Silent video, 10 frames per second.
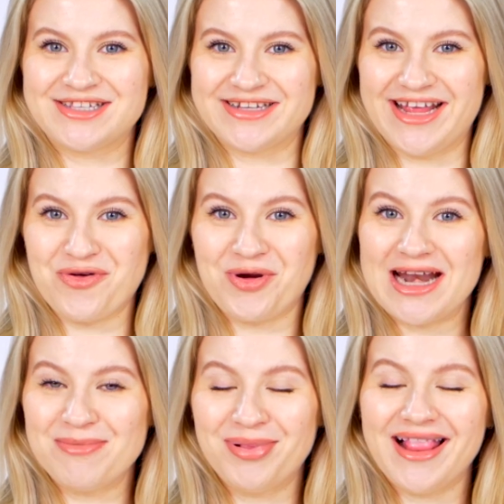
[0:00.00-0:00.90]
Today we're
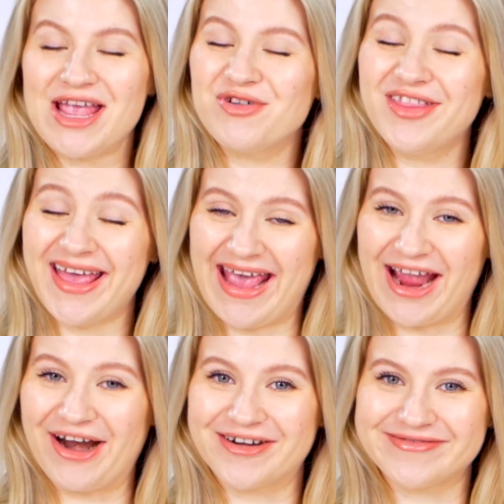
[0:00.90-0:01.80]
gonna play with
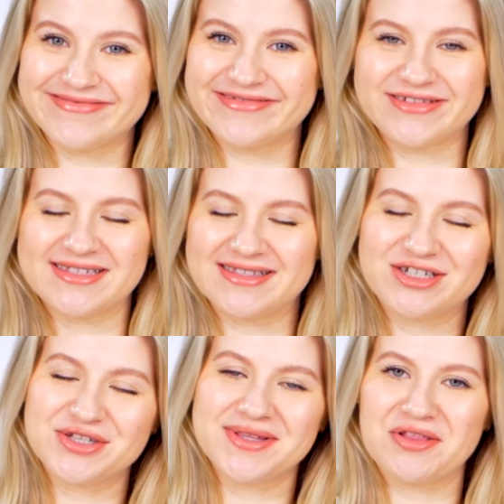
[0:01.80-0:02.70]
hair,
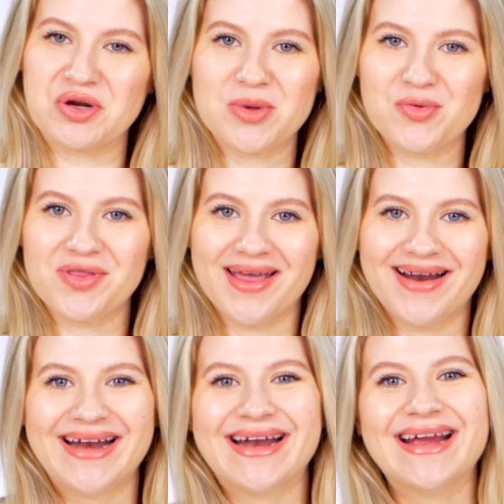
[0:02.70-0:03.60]
just a little bit with
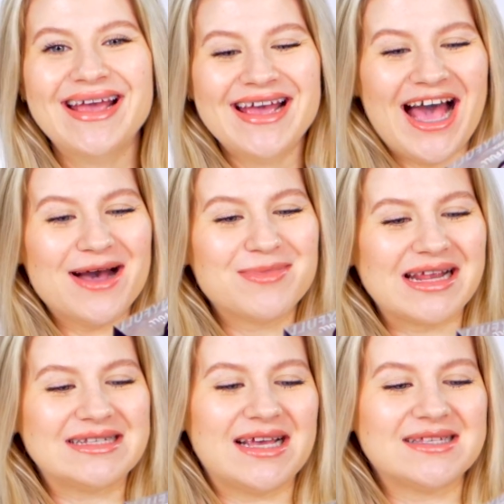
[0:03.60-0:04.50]
hair. I'm
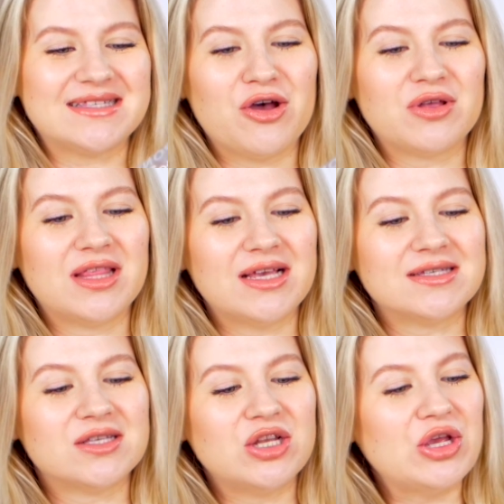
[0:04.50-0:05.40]
gonna test out
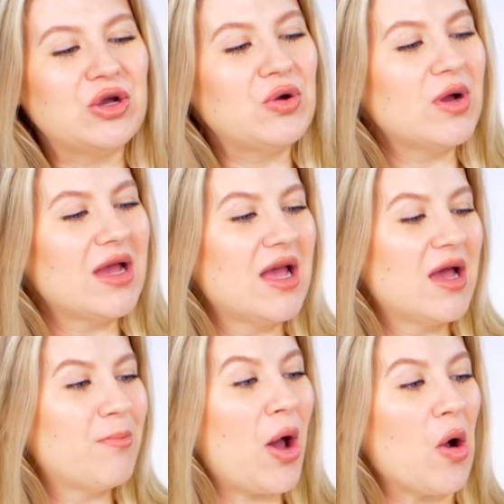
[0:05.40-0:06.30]
this new
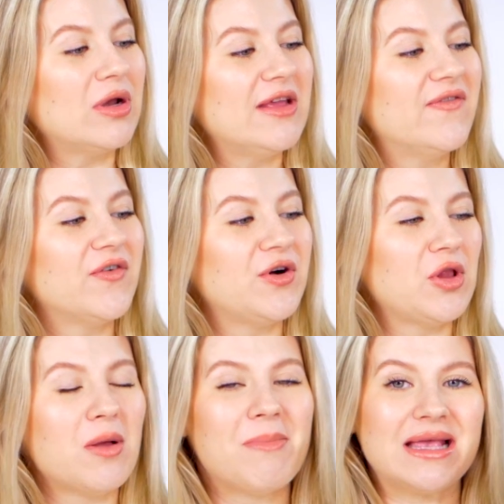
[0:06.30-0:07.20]

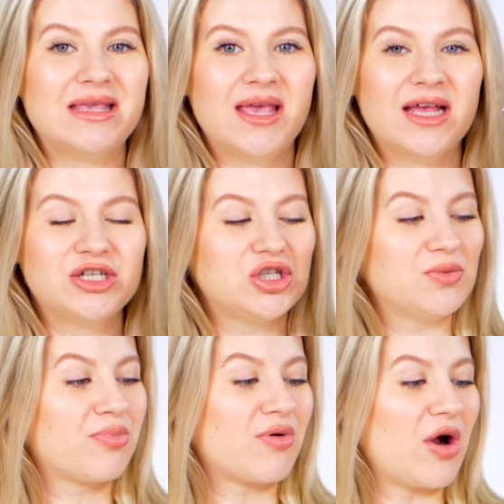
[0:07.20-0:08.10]
PonyFull by Kitsched
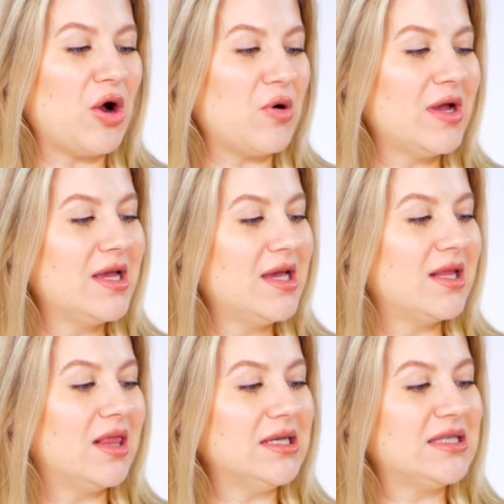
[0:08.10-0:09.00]
Pro.
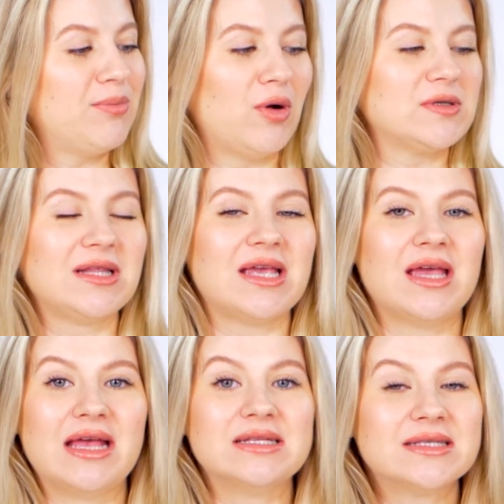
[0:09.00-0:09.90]
This
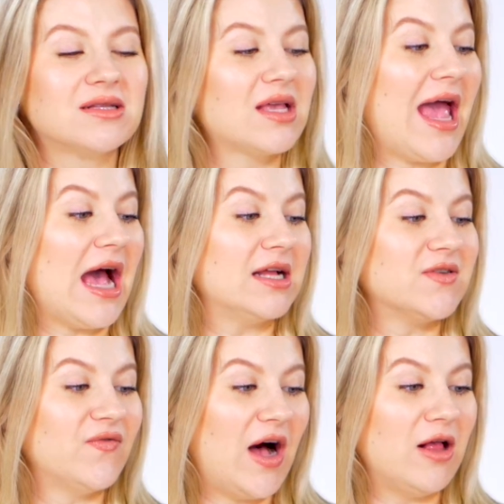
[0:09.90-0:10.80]
supposedly instantly adds
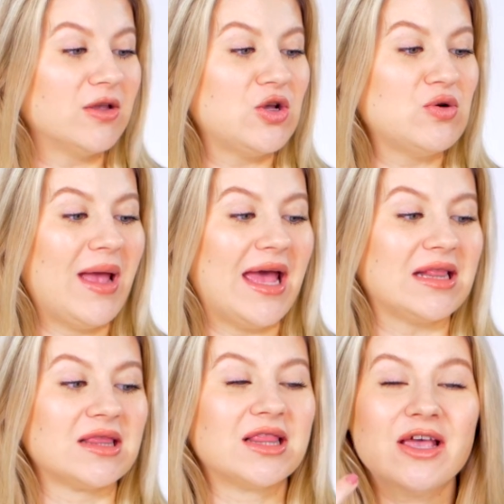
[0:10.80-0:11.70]
volume
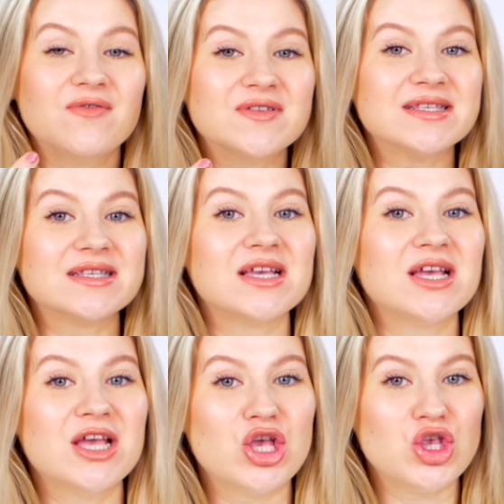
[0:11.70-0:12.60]
and lifts
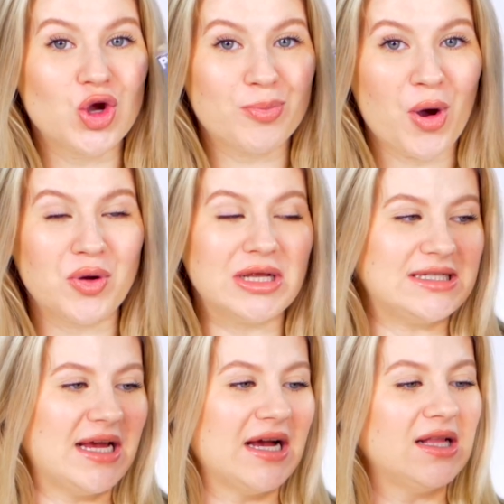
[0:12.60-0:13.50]
your
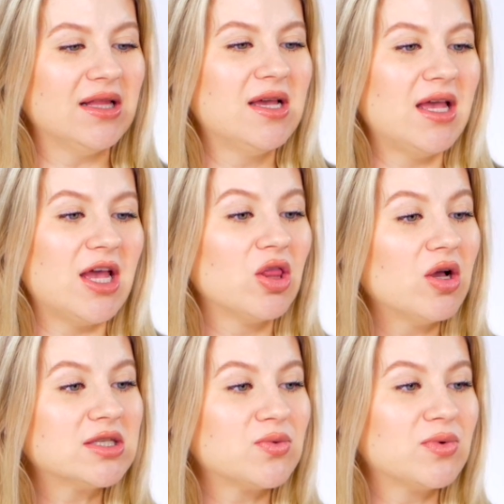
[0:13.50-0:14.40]
ponytail. It
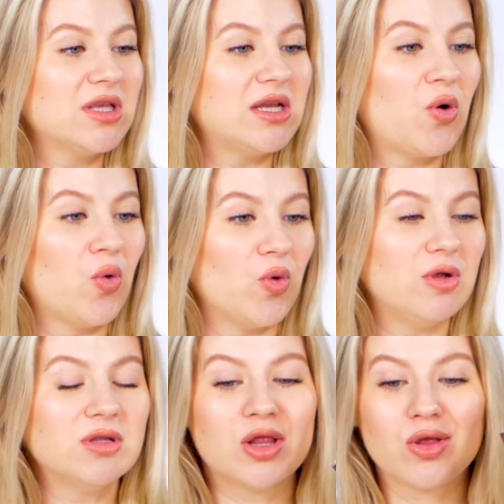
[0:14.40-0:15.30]
looks really
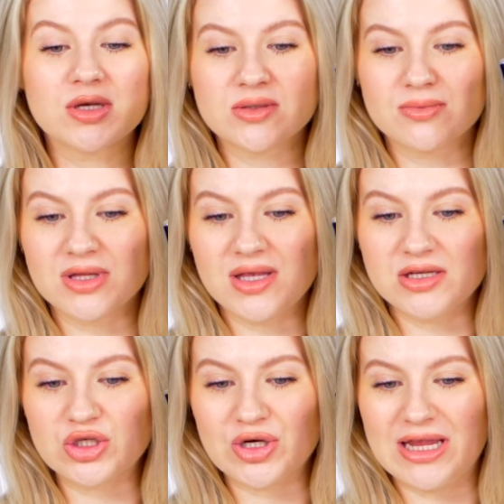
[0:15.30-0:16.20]
cool, it looks really
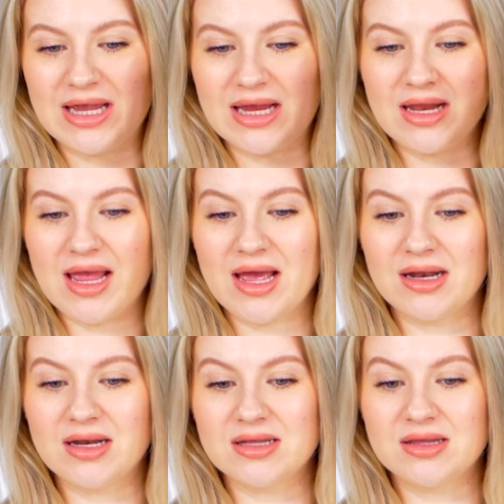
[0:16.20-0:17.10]
intriguing,
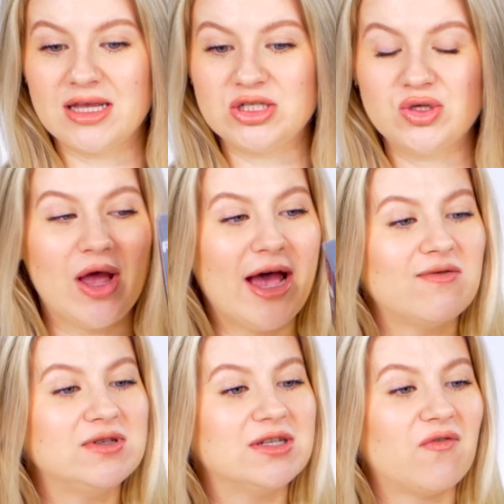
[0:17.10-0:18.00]
and they do
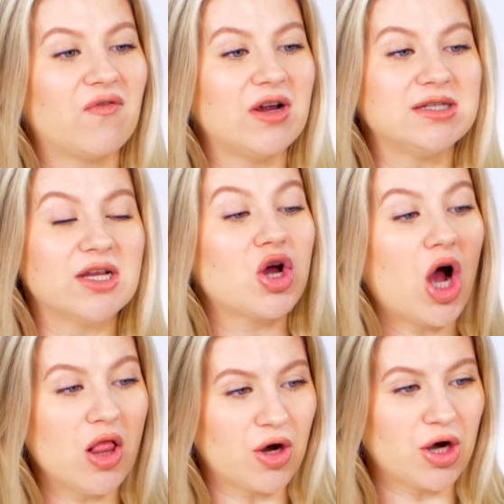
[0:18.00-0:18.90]
have different
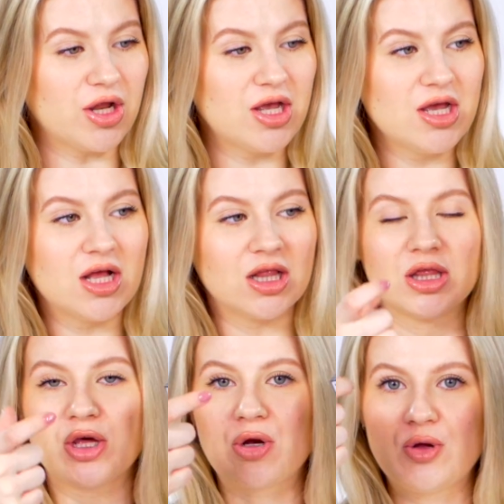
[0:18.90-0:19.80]
colored
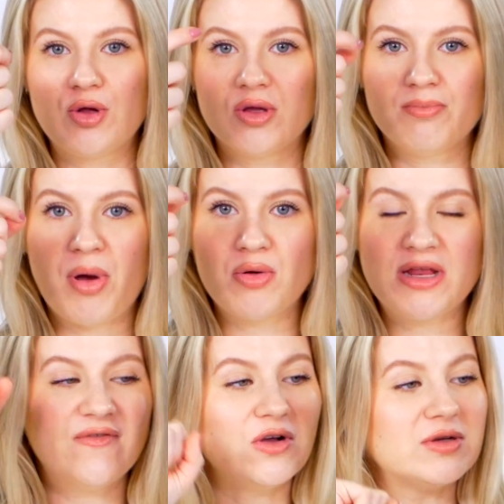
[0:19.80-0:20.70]
little
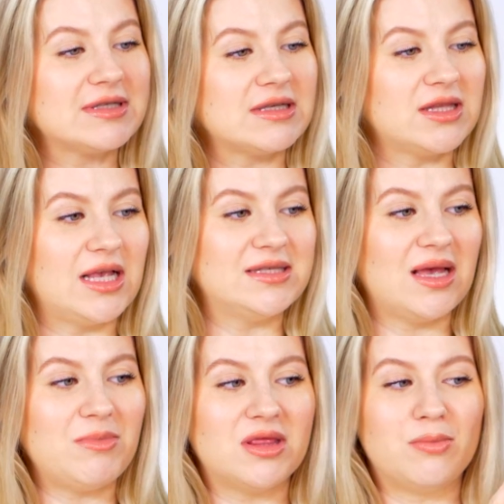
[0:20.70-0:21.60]
PonyFulls. They
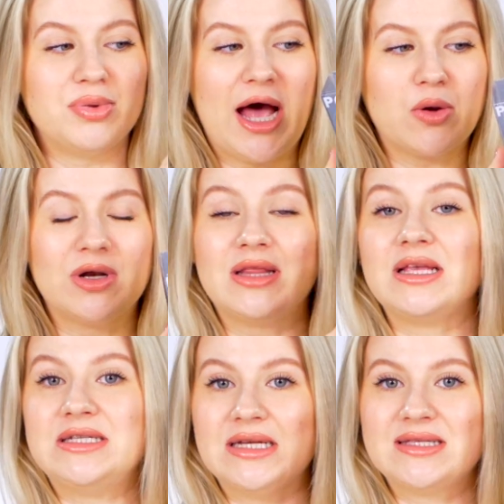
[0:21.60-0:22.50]
sent me the blonde one, and
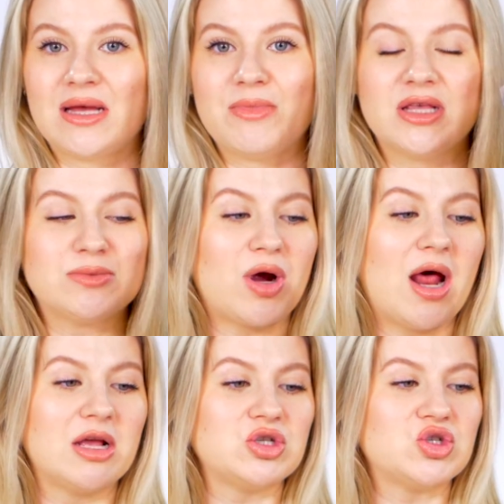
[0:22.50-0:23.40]
they did send me this
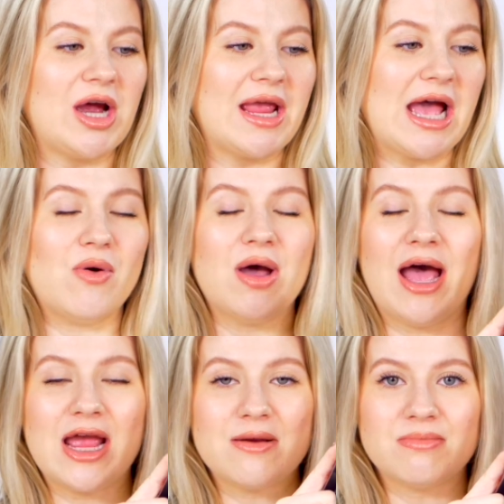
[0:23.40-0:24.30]
product to try out.
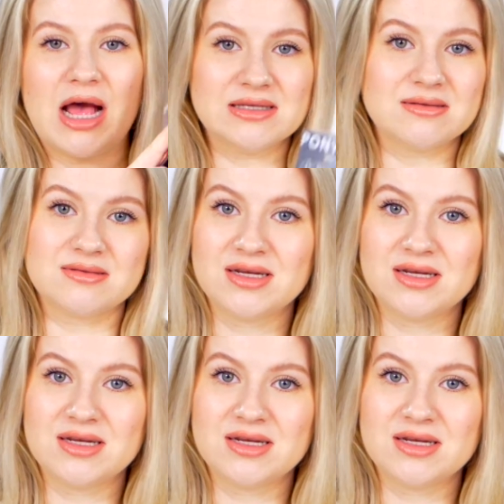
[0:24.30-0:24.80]
I am not